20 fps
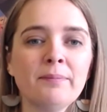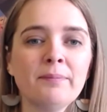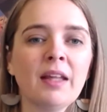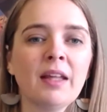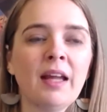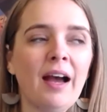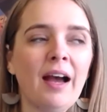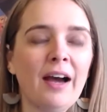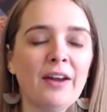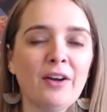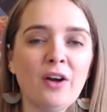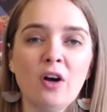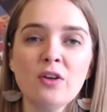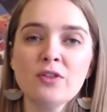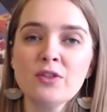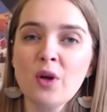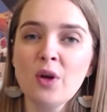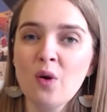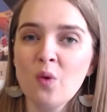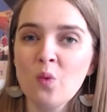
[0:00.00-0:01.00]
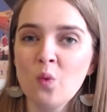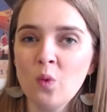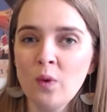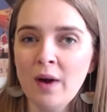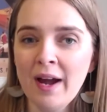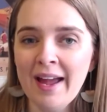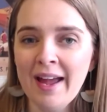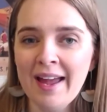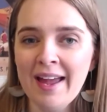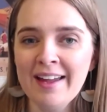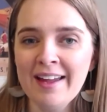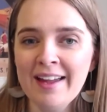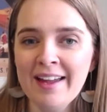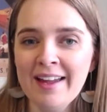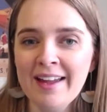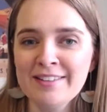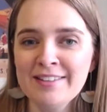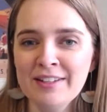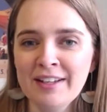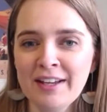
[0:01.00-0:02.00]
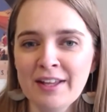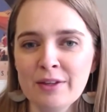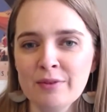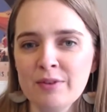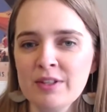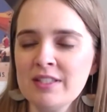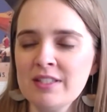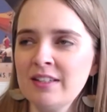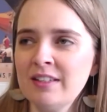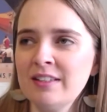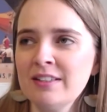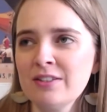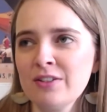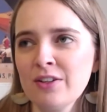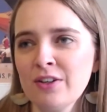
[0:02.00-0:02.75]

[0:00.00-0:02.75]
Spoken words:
And also, where do you get the receipts?